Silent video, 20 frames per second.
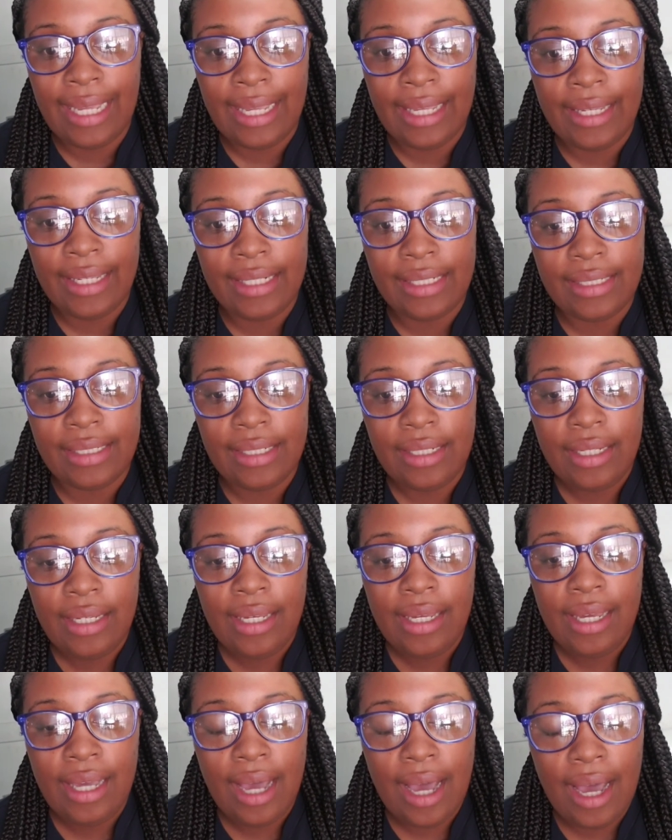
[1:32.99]
And
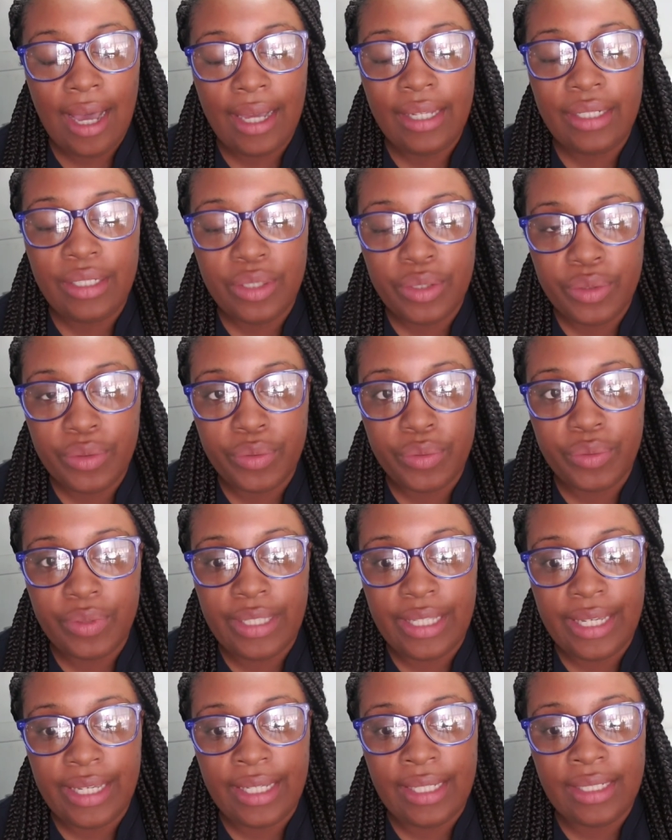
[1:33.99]
I knew
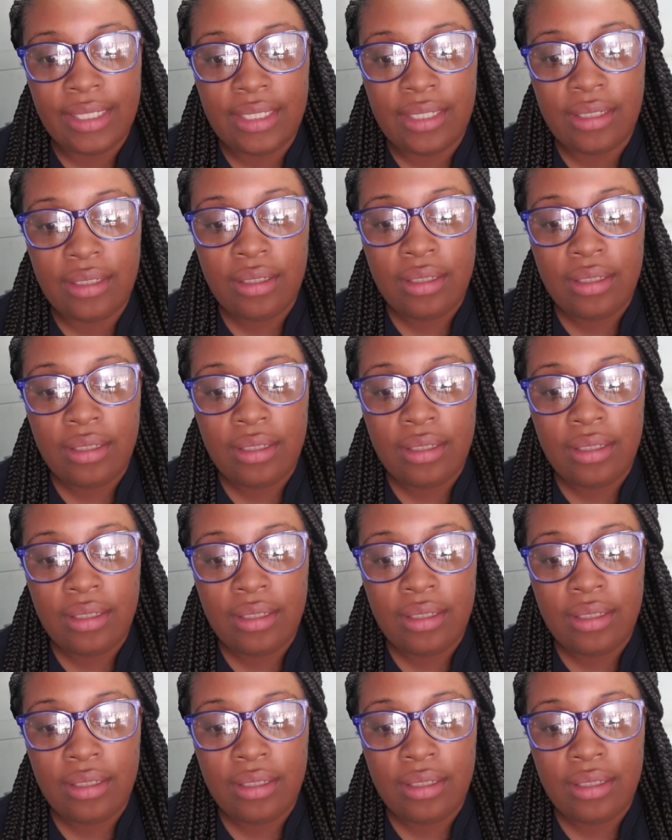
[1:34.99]
that